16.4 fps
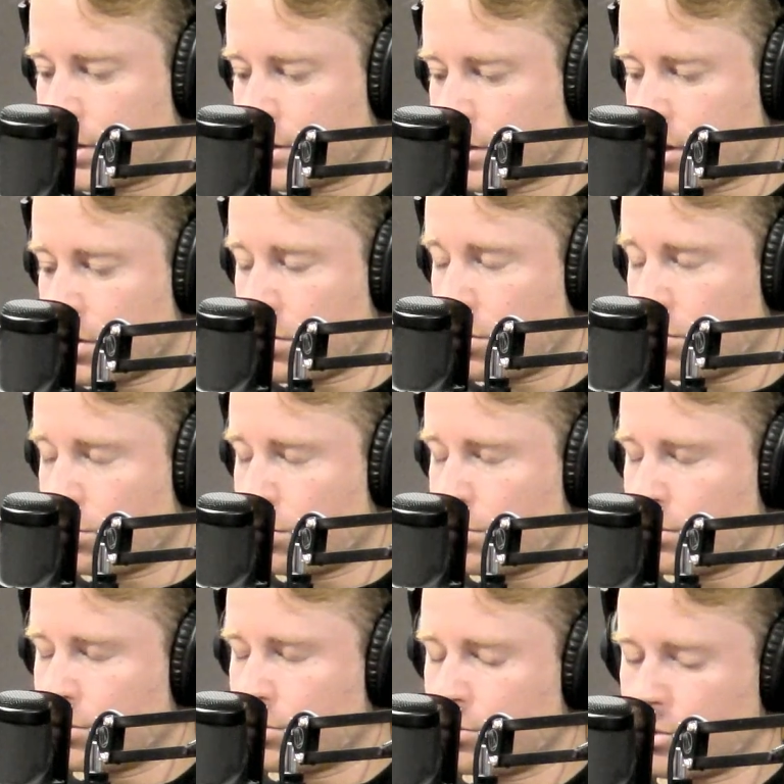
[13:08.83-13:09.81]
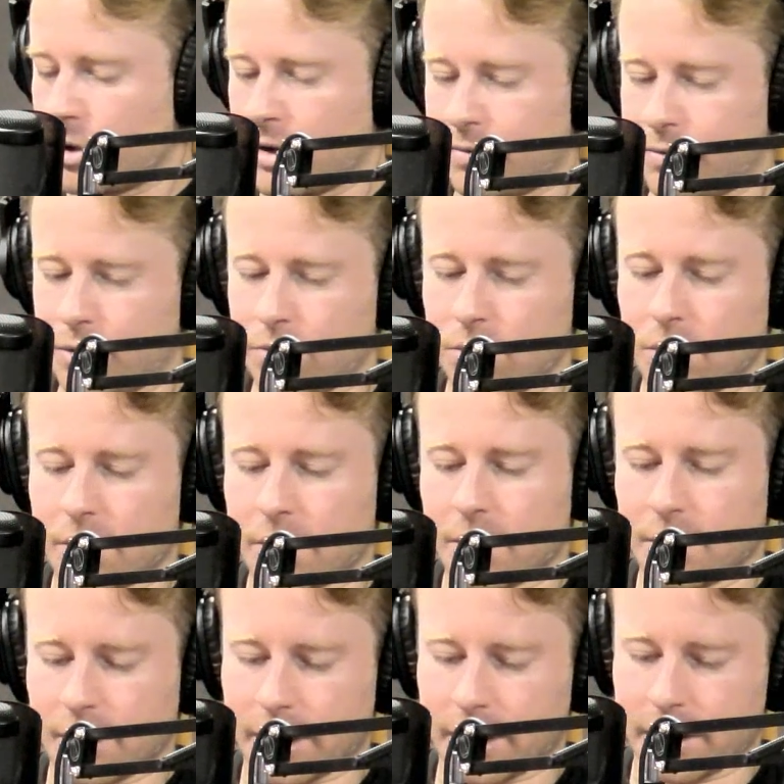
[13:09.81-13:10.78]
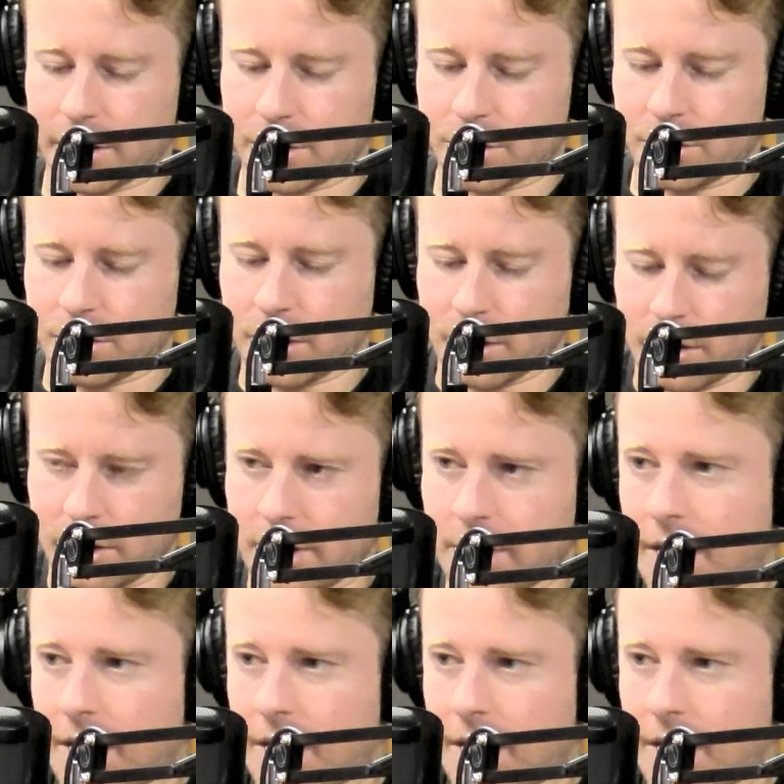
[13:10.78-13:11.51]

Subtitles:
So if you look at like the